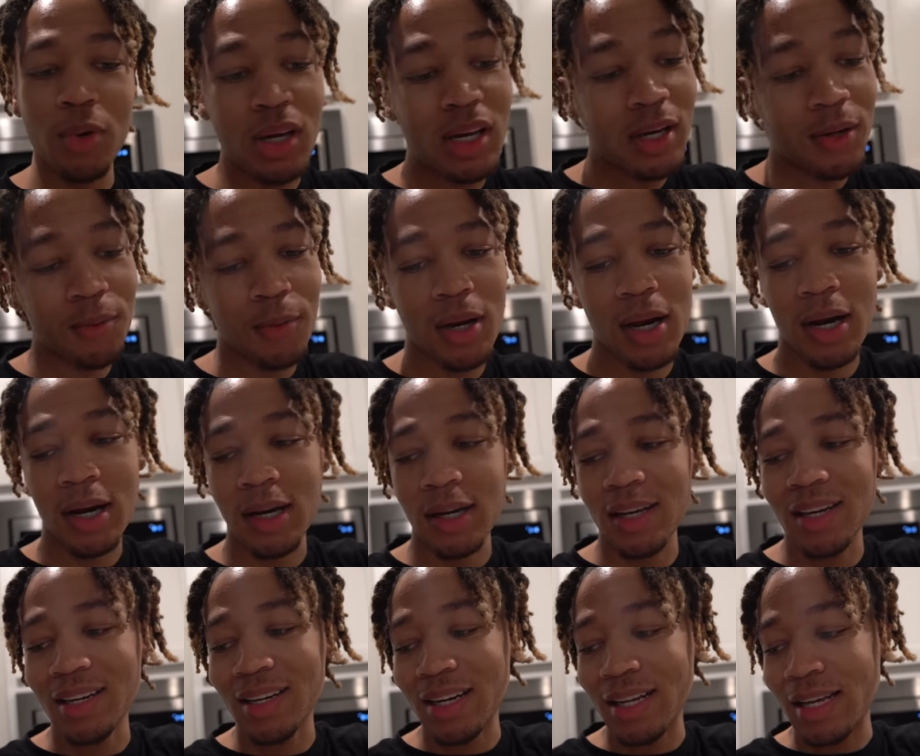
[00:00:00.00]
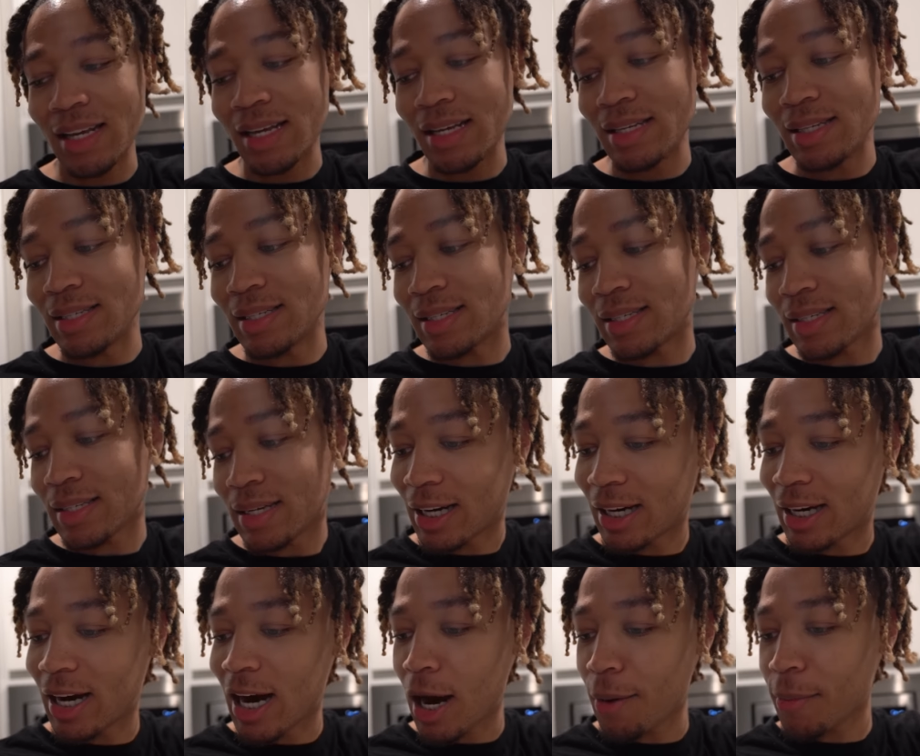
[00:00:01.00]
we getting ready to eat these
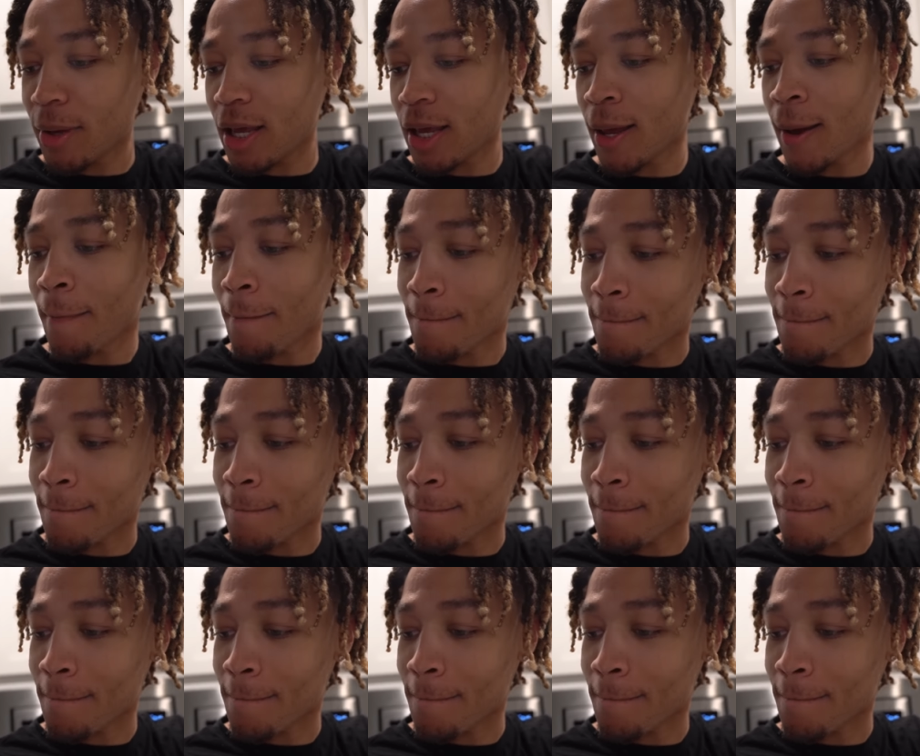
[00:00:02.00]
gummy